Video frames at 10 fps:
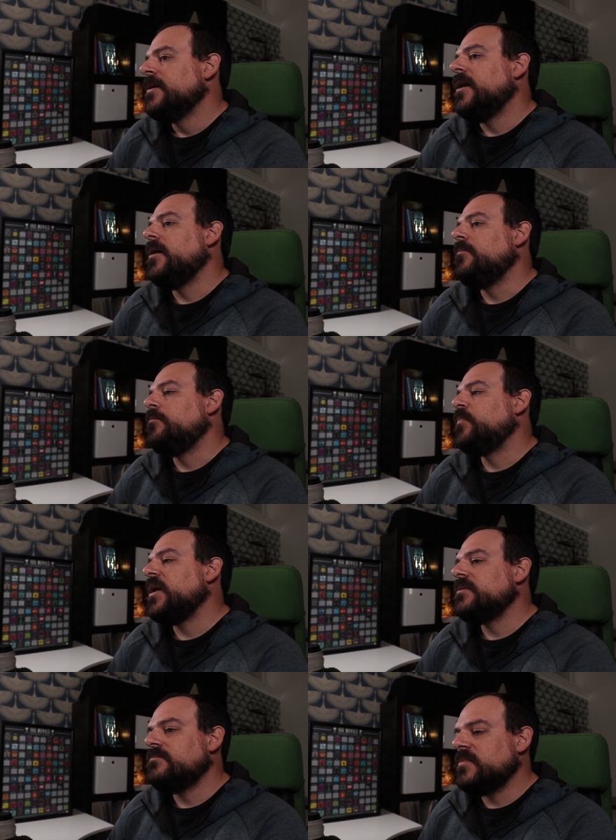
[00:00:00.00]
Um,
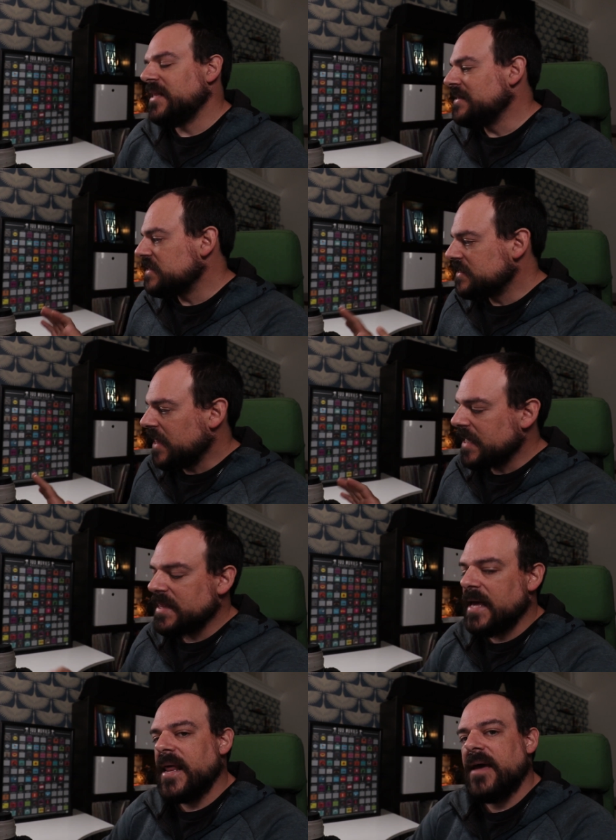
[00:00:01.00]
but lenses like
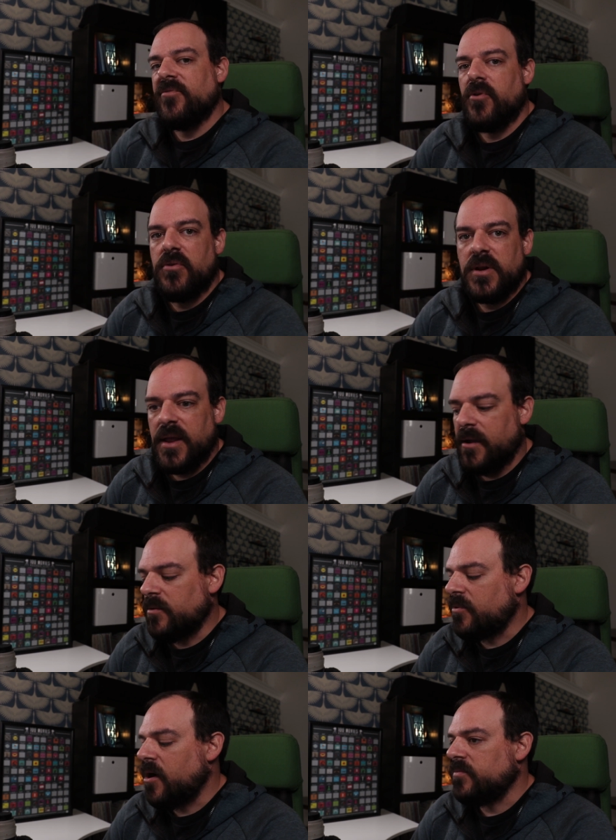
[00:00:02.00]
that have their own
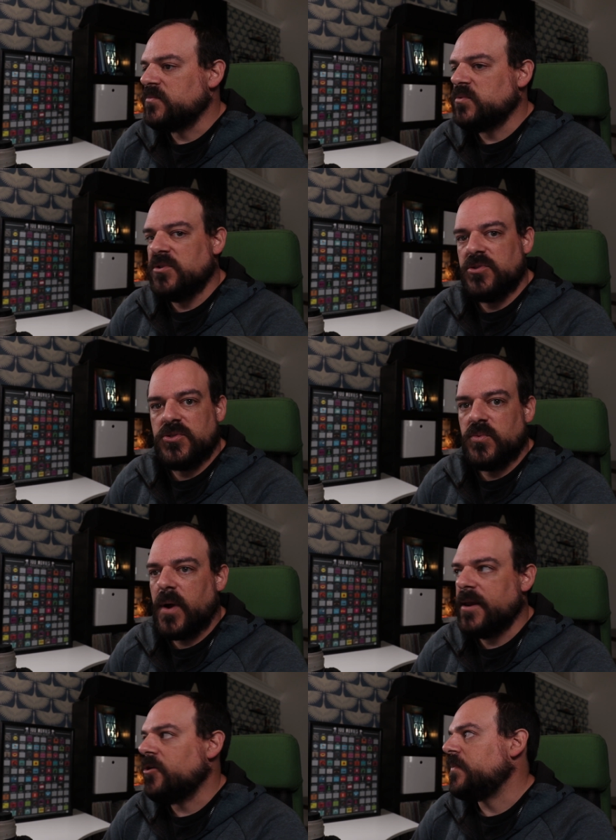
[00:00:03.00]
inherent problems when you shoot
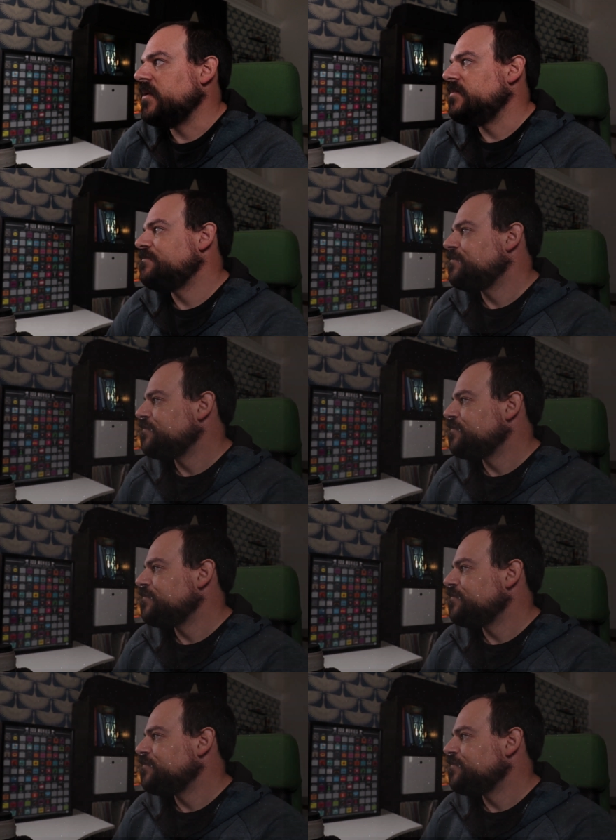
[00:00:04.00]
wide open.